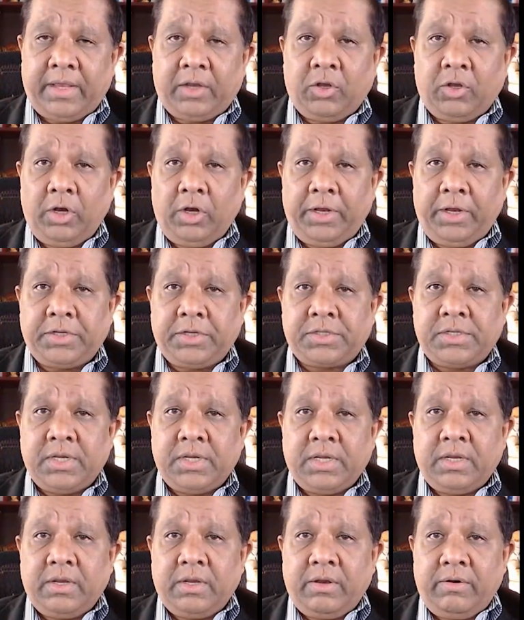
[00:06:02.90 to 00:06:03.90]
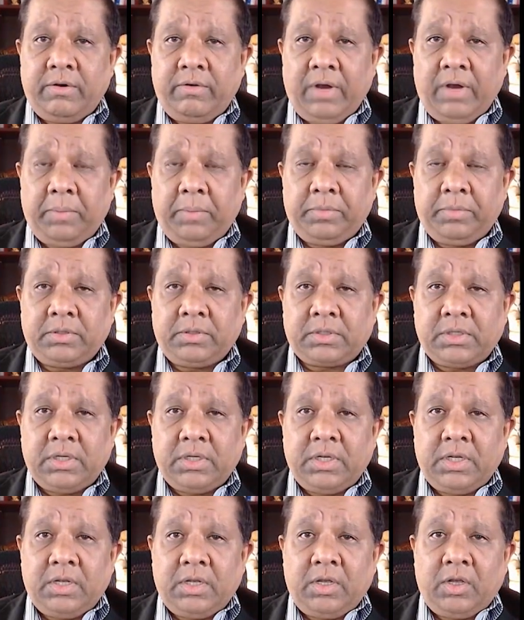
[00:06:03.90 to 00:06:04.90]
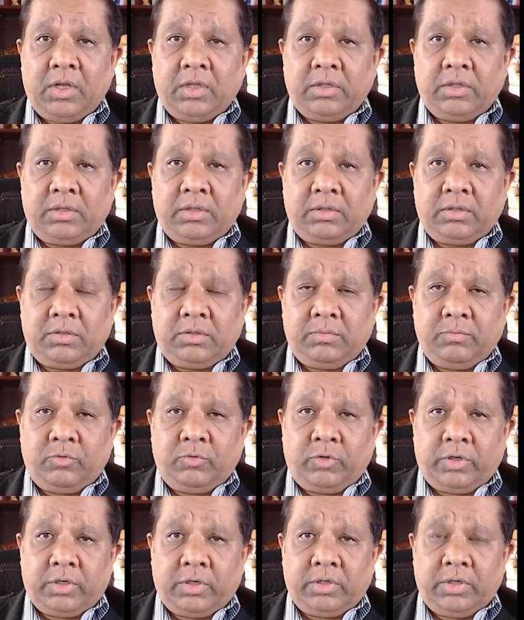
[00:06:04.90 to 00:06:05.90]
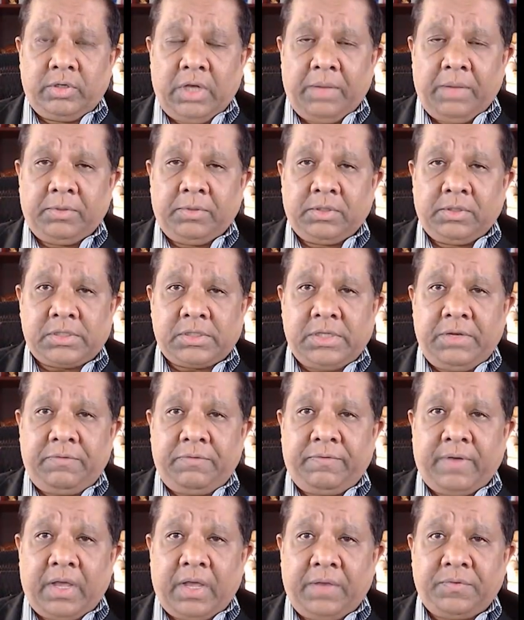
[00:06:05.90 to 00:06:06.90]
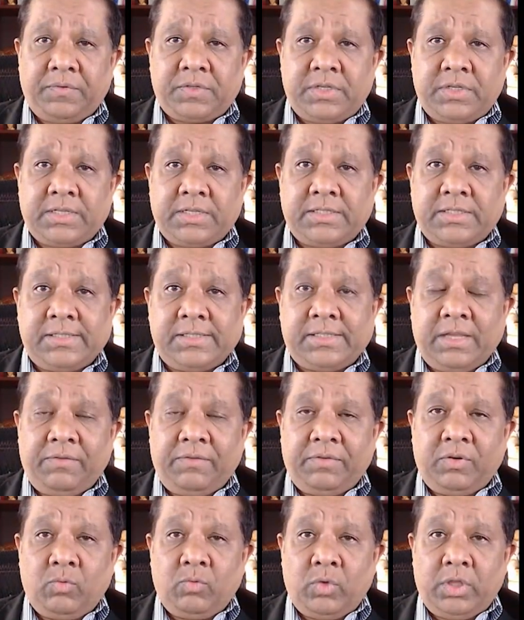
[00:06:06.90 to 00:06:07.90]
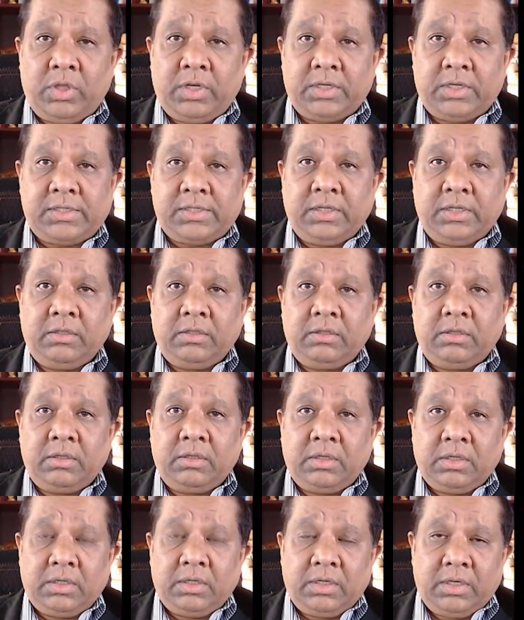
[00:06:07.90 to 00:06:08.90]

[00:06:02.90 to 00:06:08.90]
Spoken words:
their colleagues were labeled the C5, 6, and 7 within a single